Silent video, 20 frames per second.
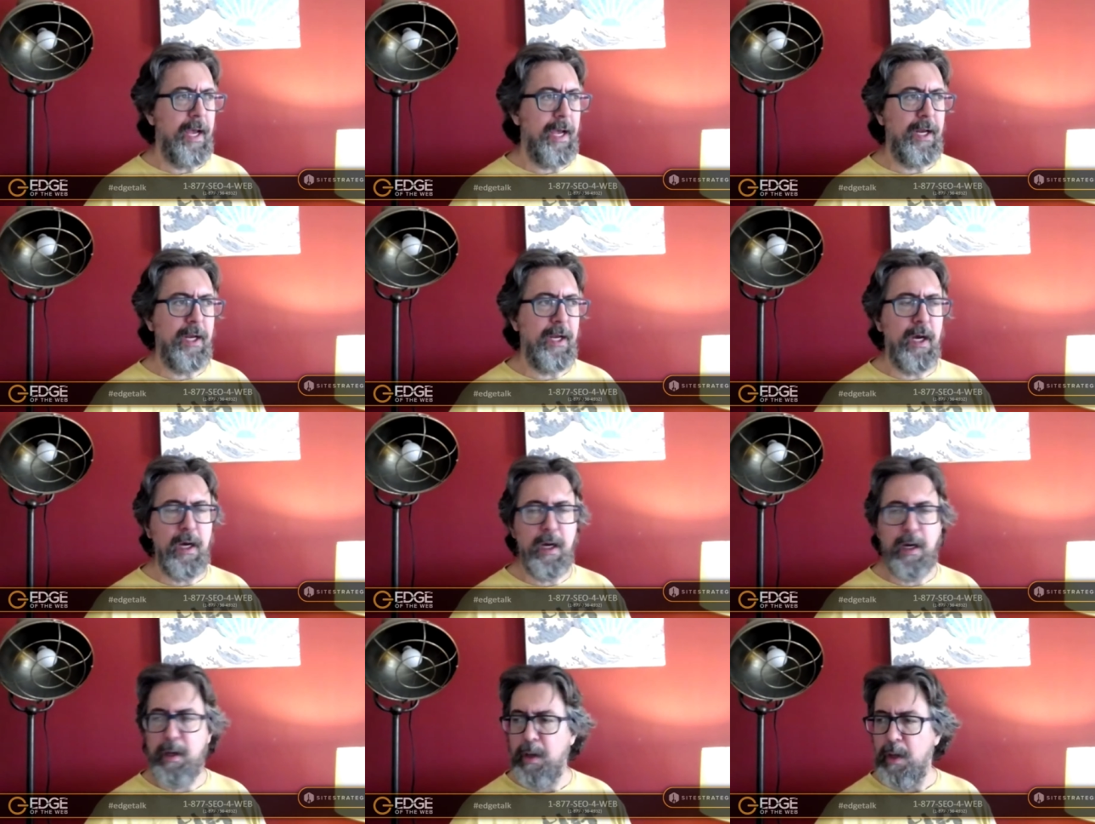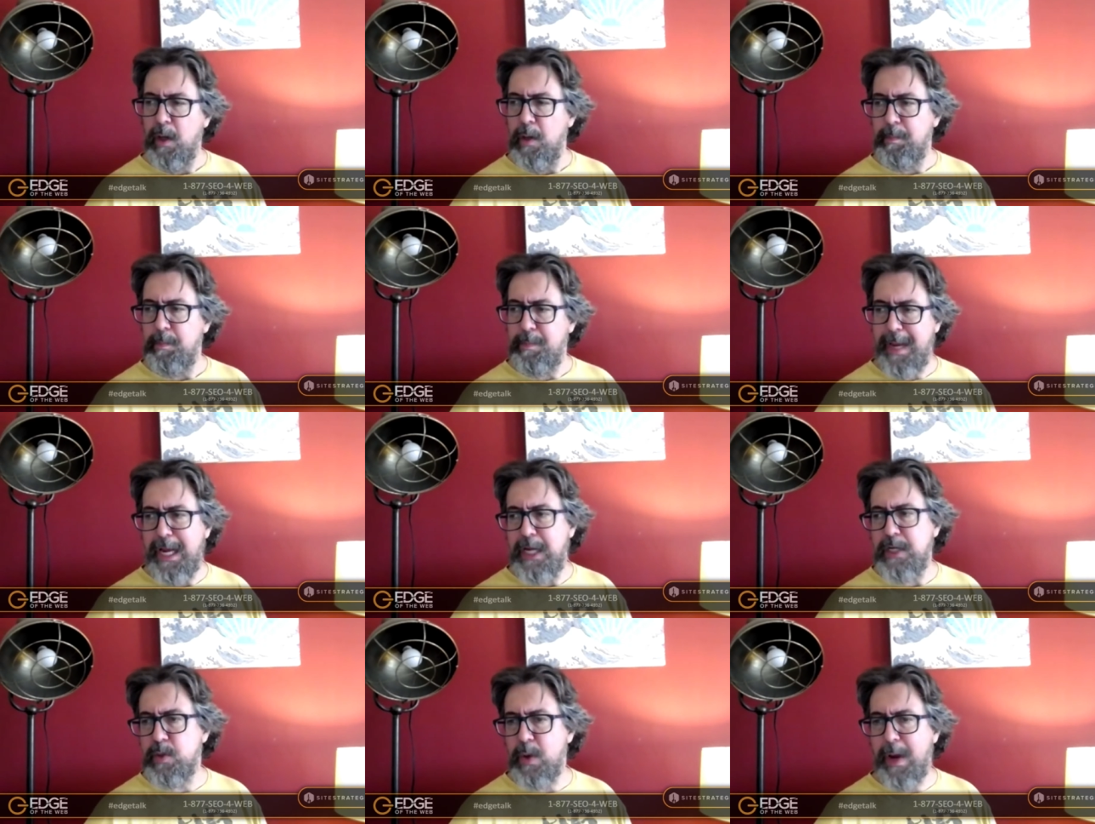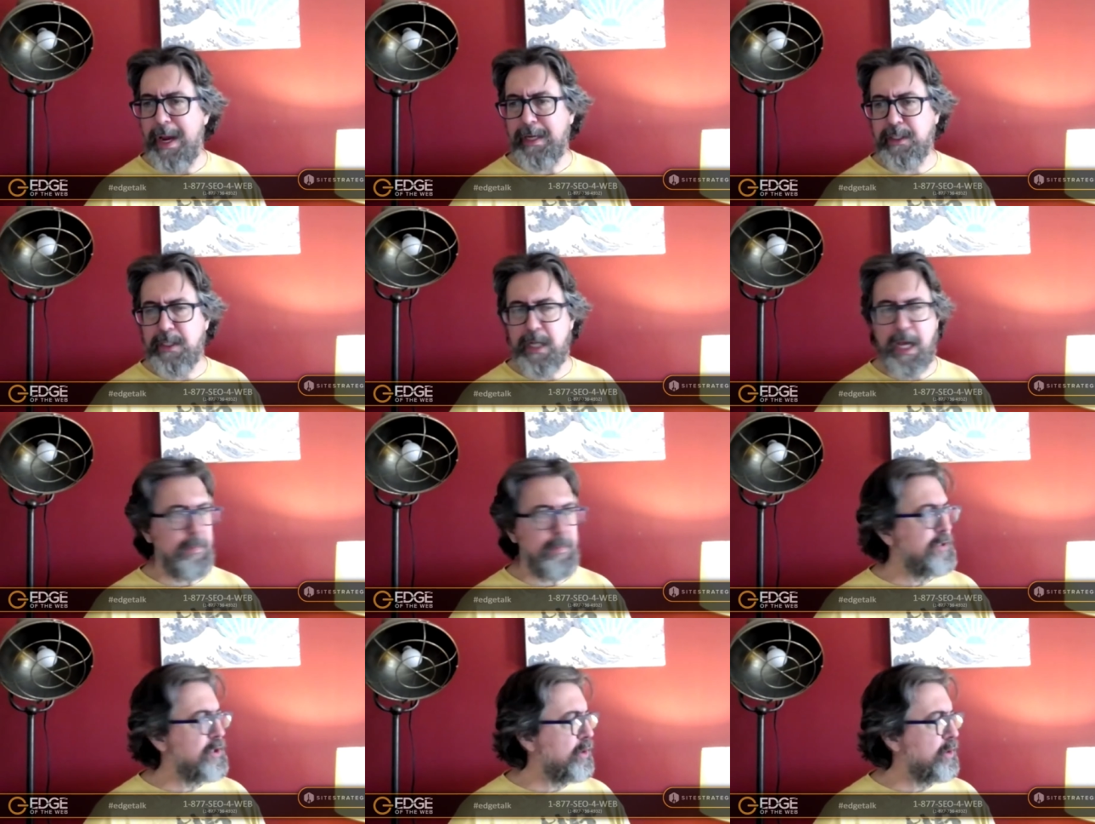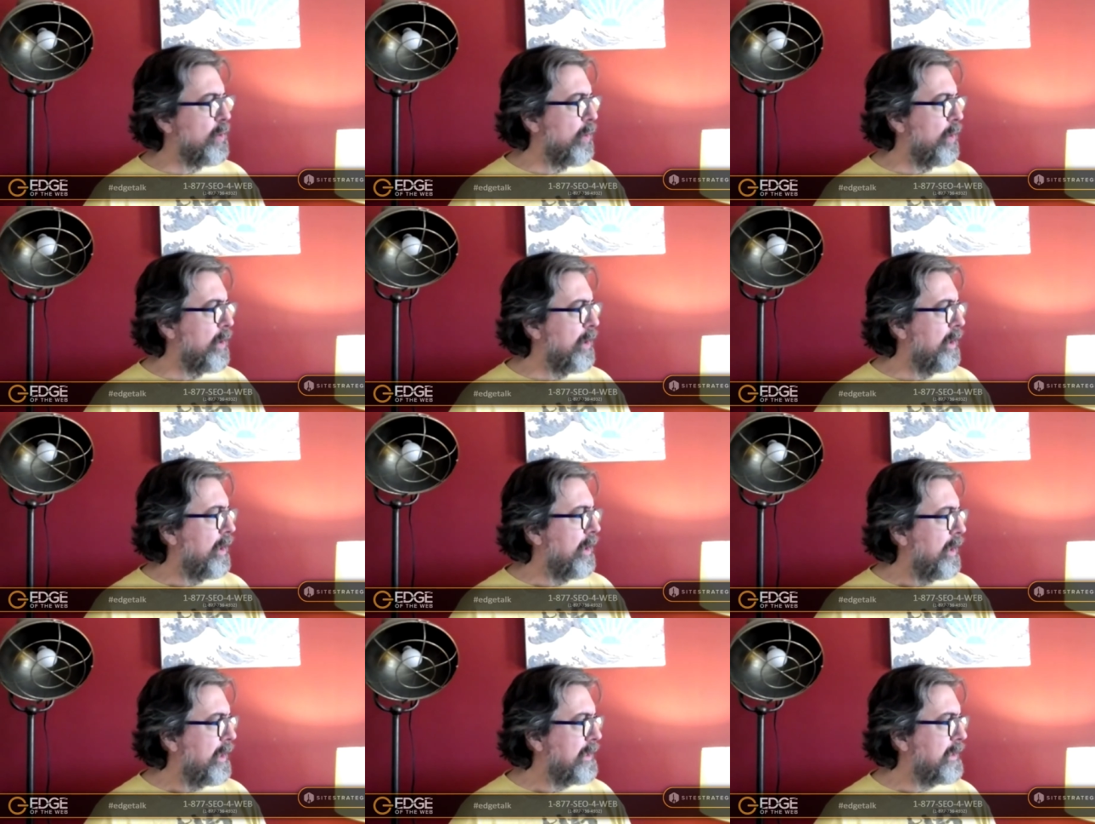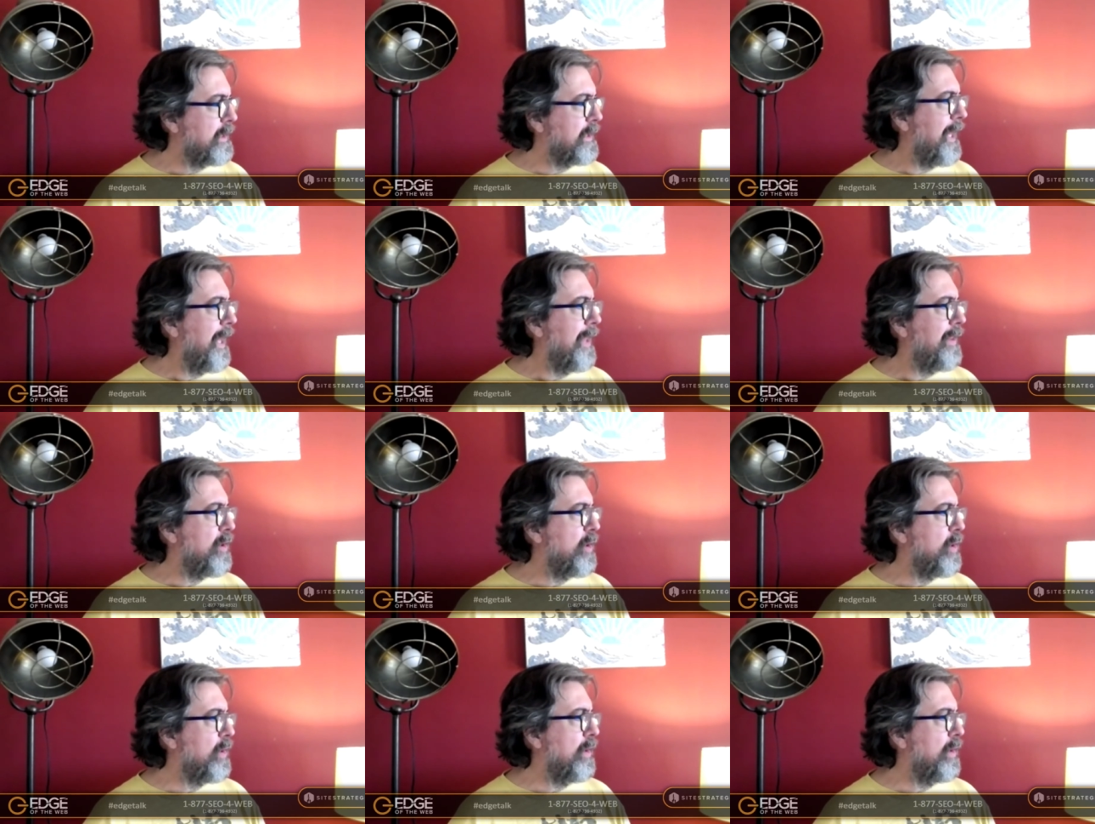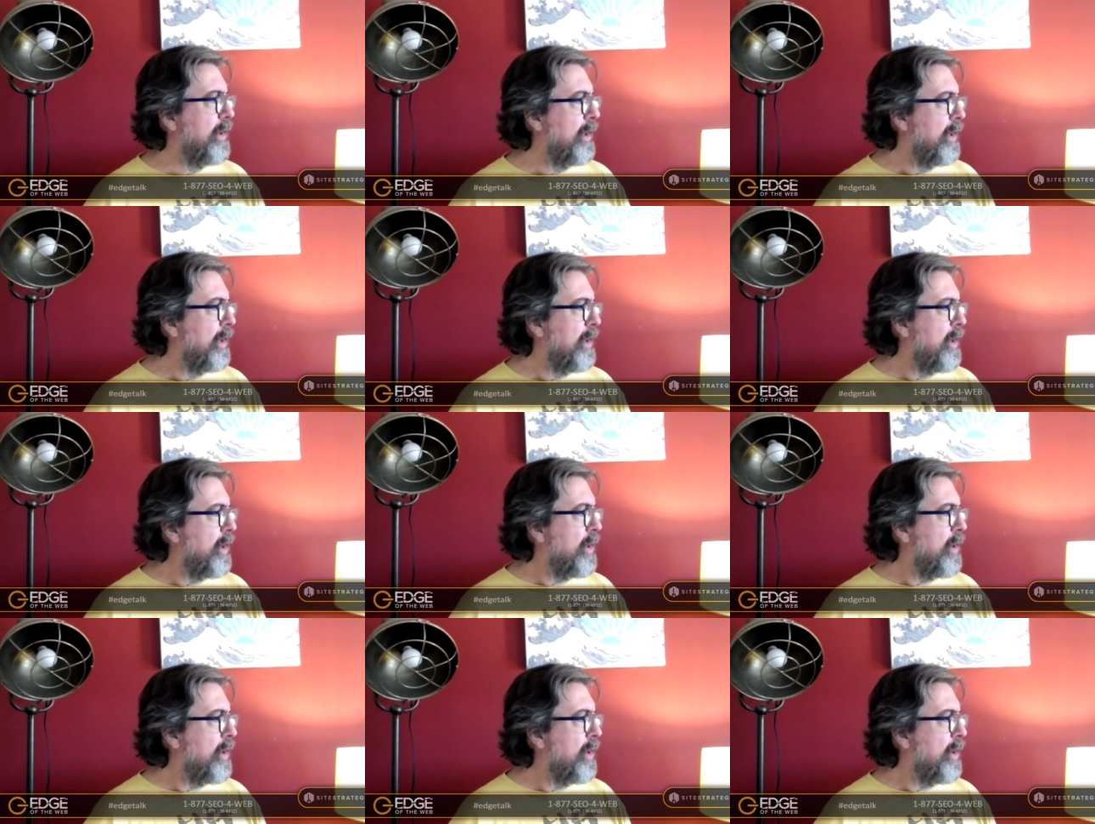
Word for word: and a PageRank type score together